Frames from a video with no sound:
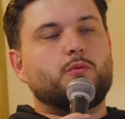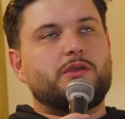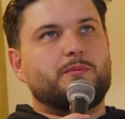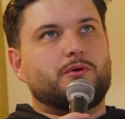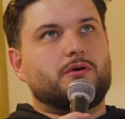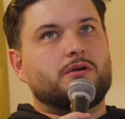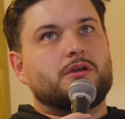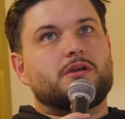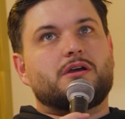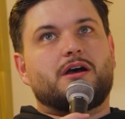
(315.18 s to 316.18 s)
people,
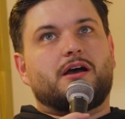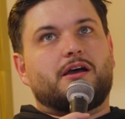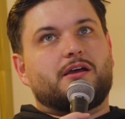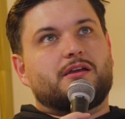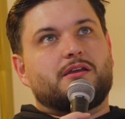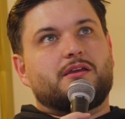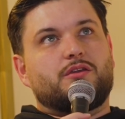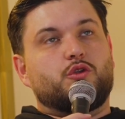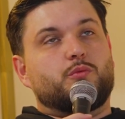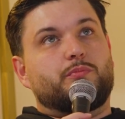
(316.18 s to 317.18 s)

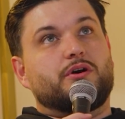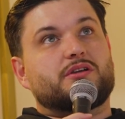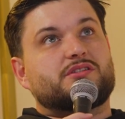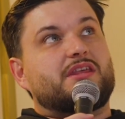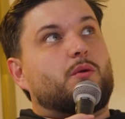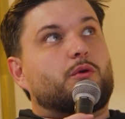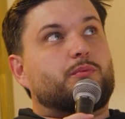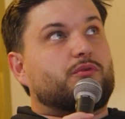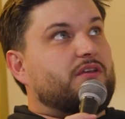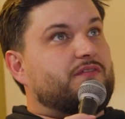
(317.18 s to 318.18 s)
new books that were
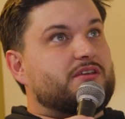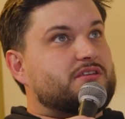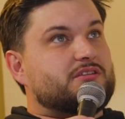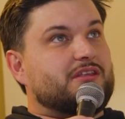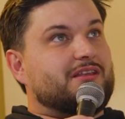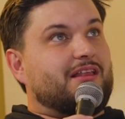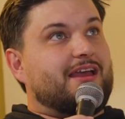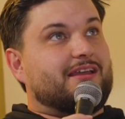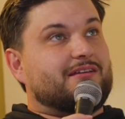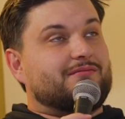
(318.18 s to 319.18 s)
previously like